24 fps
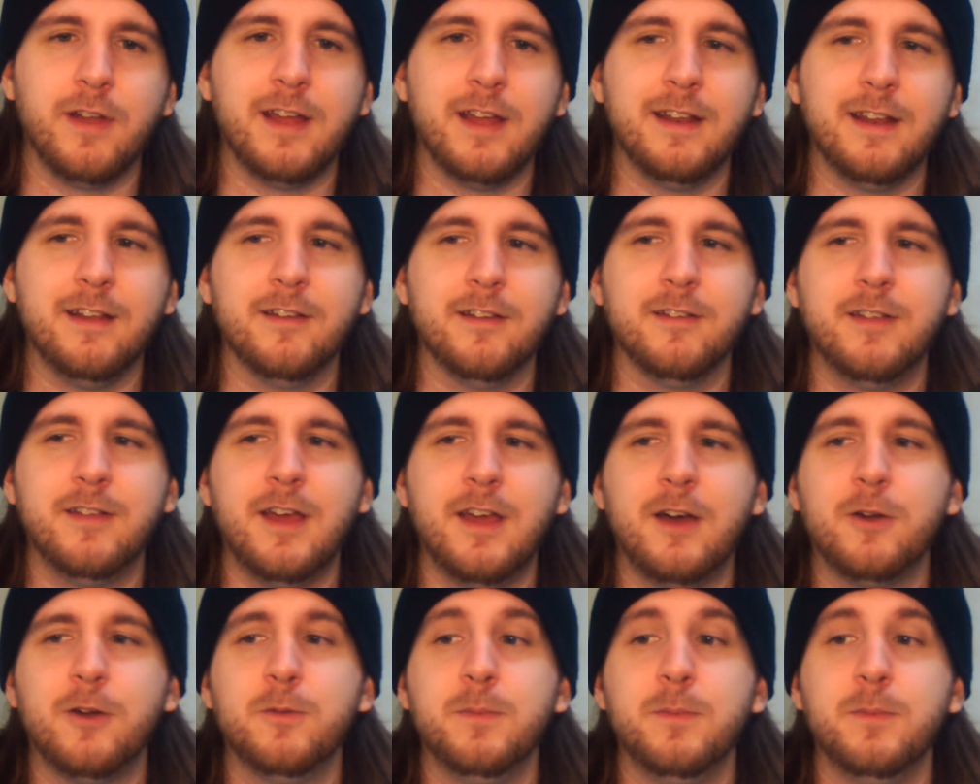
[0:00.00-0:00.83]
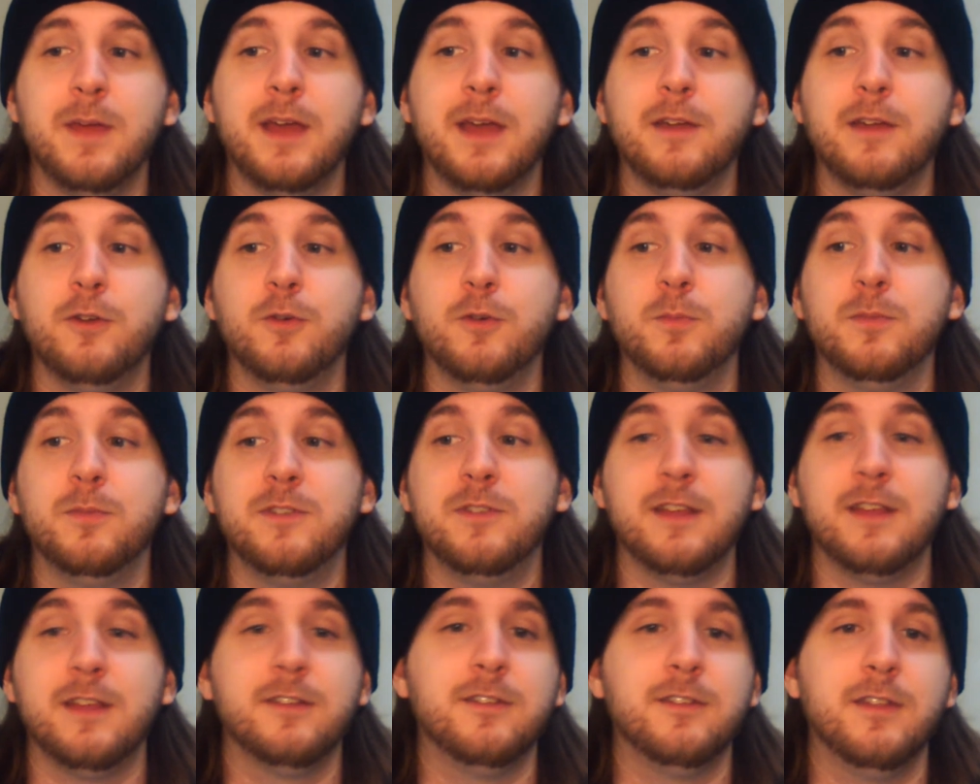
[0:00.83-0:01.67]
heading to town. Miyayum
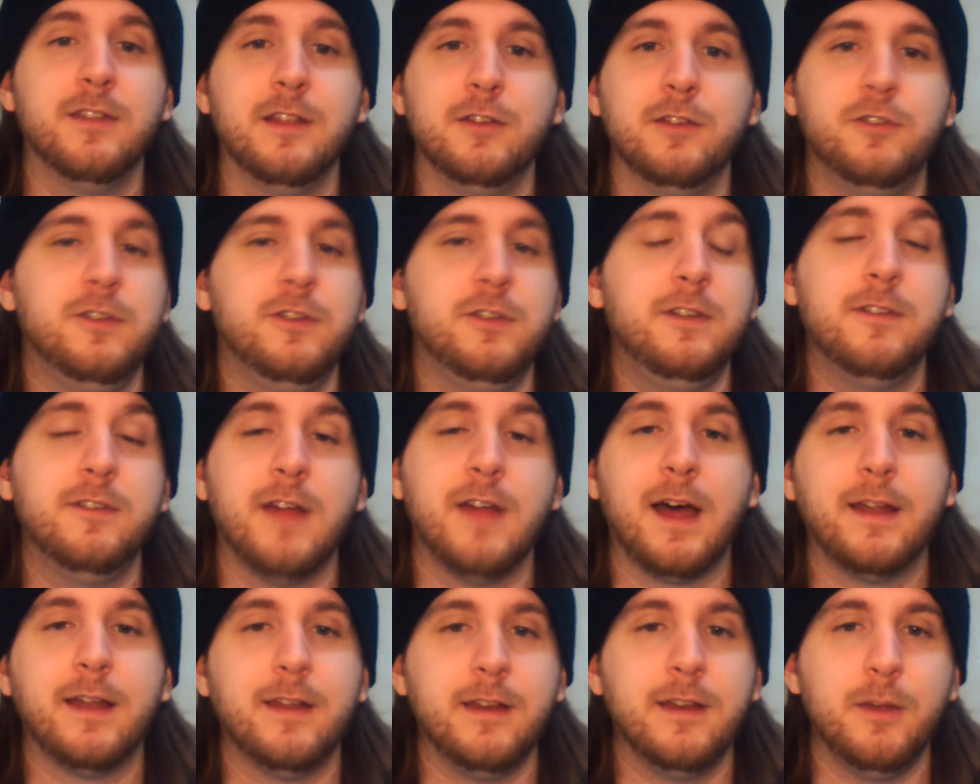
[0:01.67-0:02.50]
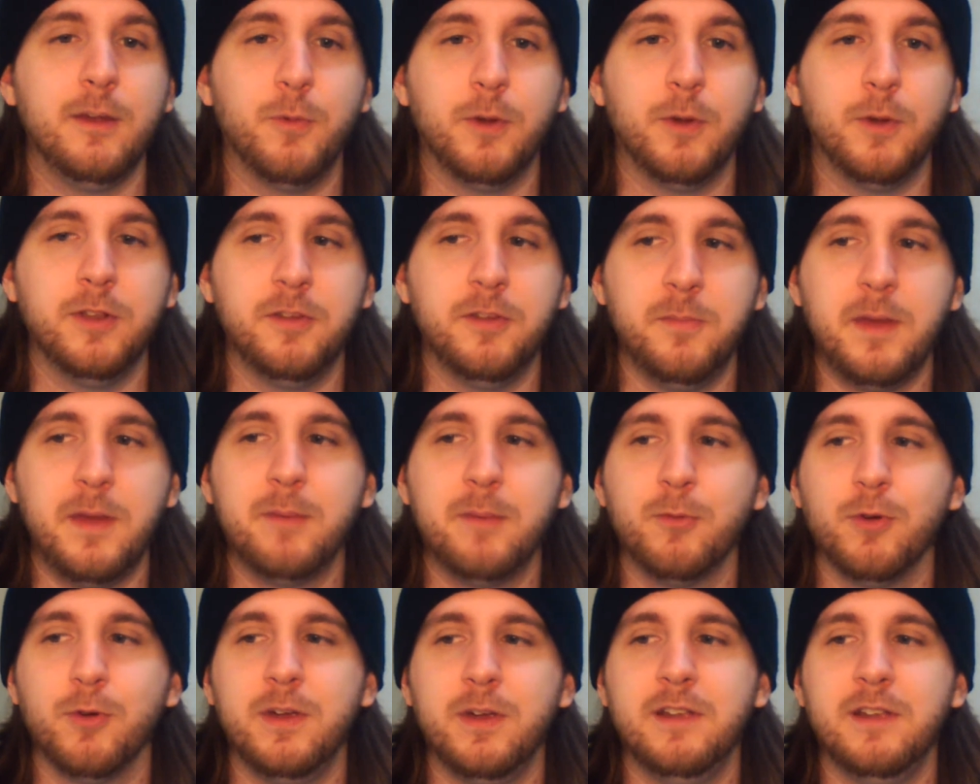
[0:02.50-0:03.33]
says that she's not anyone's
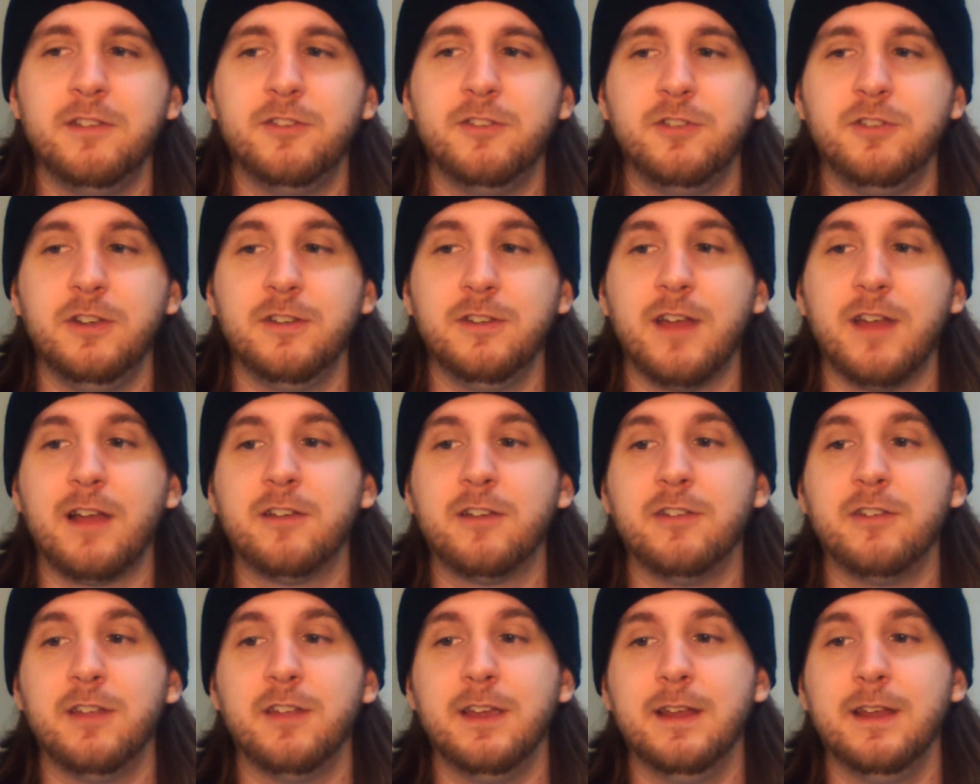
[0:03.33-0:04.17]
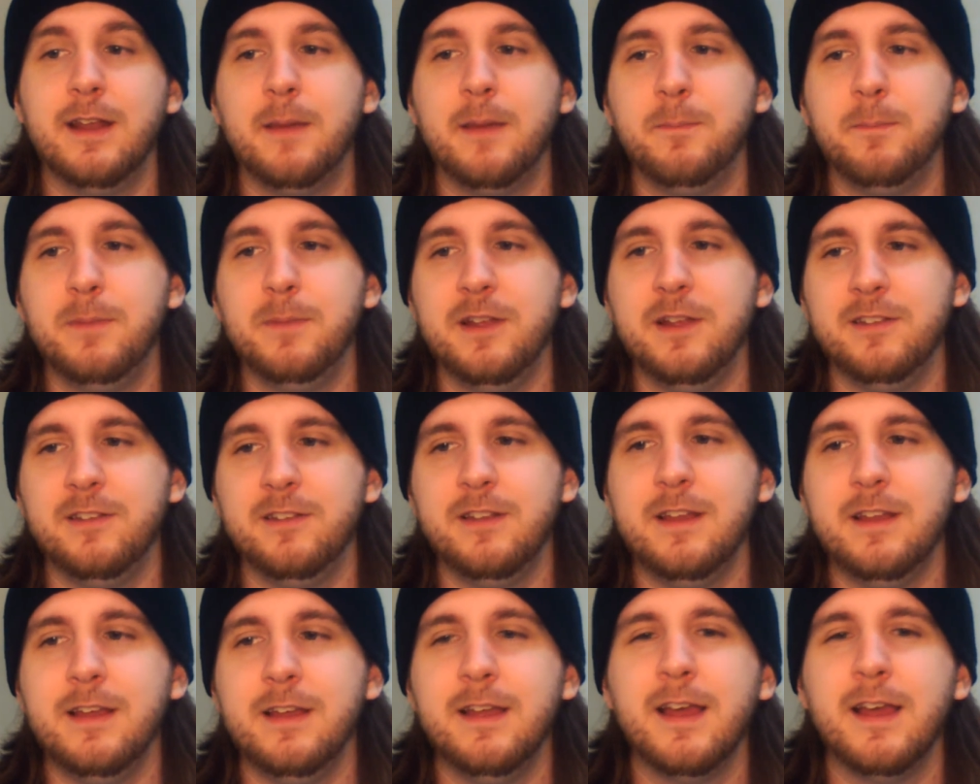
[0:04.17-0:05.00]
memories, she's actually an
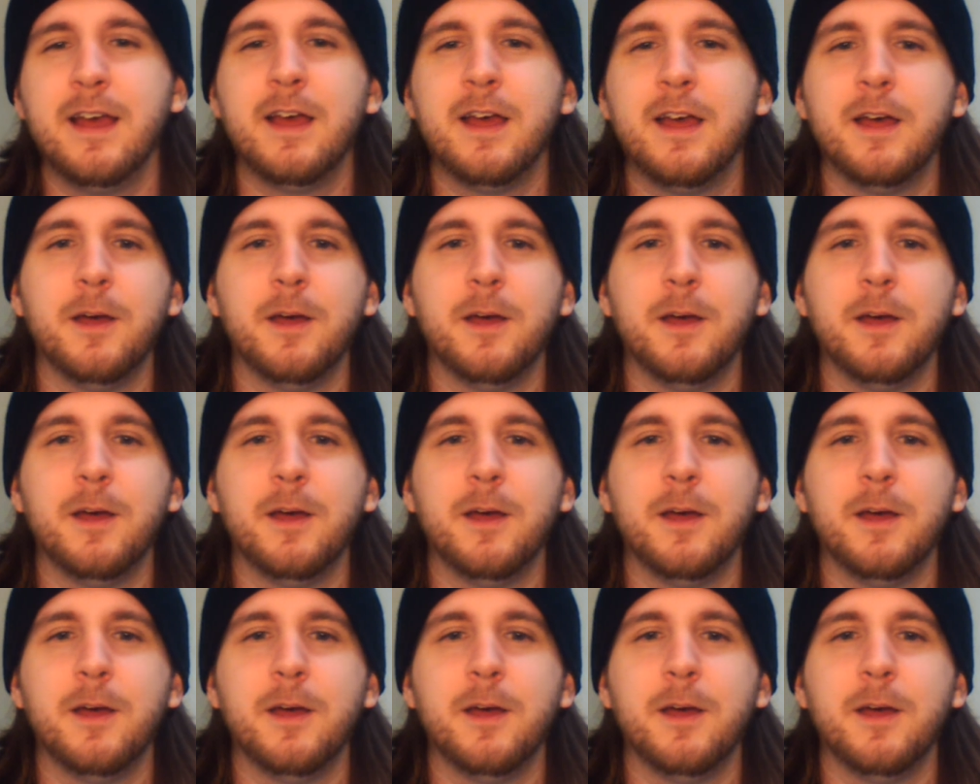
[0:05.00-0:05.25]
NPC.